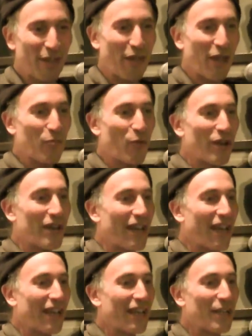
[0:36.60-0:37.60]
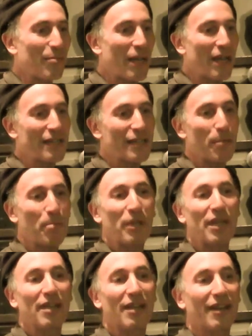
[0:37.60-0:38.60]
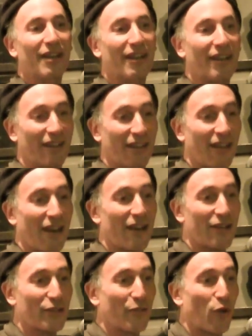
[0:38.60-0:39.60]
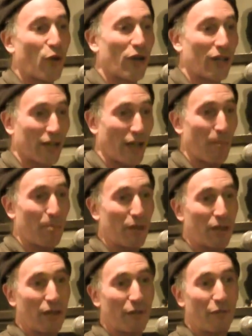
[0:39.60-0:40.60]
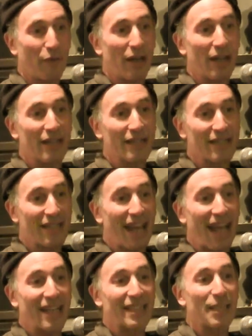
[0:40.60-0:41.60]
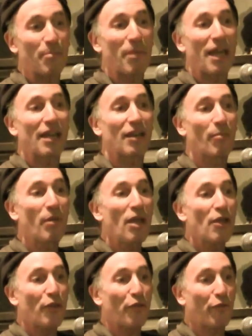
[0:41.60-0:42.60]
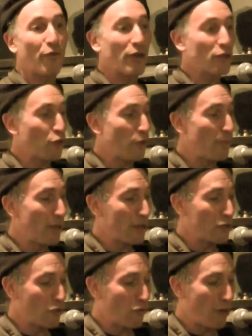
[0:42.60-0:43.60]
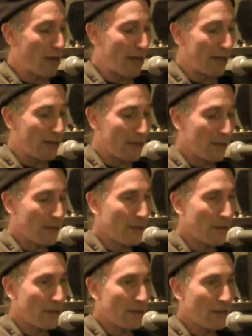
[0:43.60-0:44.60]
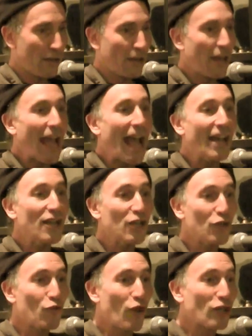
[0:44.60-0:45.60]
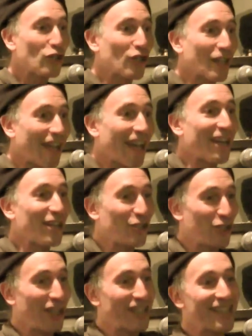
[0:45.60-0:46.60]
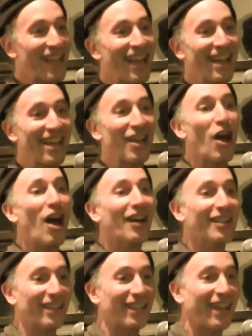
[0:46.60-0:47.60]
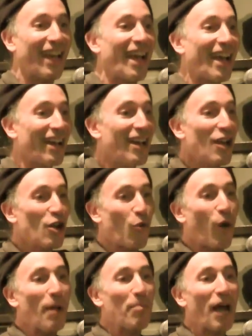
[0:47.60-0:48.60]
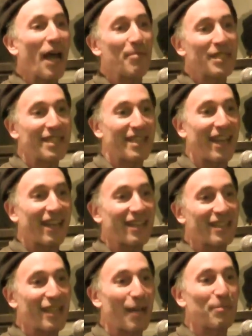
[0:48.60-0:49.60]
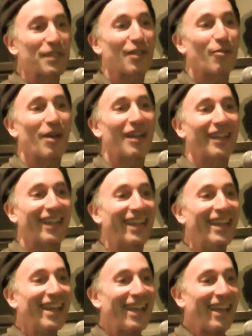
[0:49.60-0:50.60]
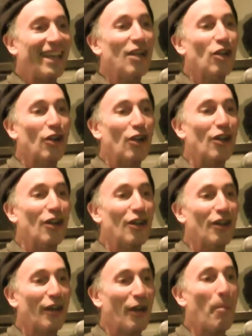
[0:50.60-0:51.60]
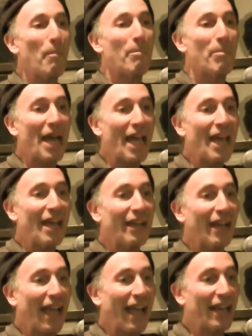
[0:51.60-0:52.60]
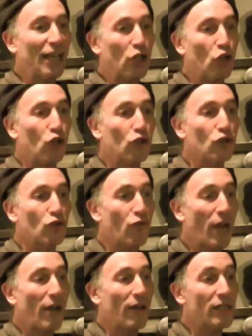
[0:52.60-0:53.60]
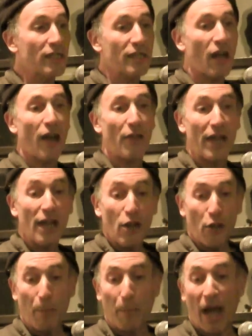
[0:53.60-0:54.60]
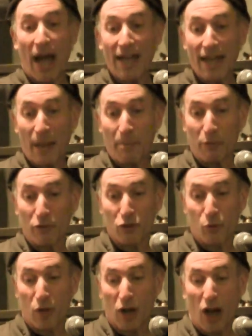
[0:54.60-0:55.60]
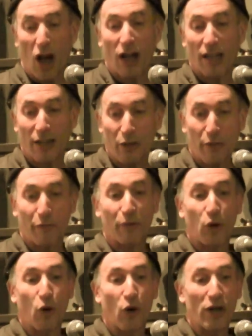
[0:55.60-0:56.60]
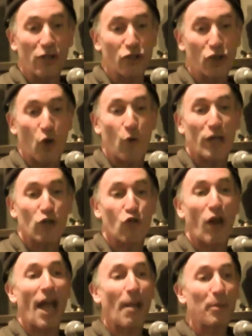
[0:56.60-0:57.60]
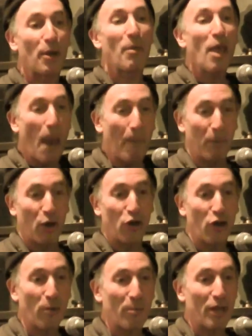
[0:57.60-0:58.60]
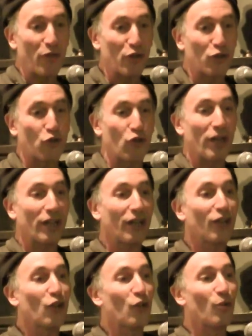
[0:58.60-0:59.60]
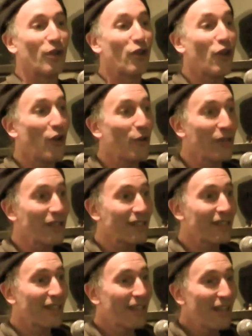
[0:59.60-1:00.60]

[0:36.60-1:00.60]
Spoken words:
Then one day he made some pina coladas for a couple of friends, and as he made them, the front door buzzer rang. And he rushed to get it. Just then he knocked a can, quite by mistake, and subsequently he heard a bang. And he looked around and saw that the pineapples were all on the floor, and so he grabbed them and put them in the drink. Who would notice?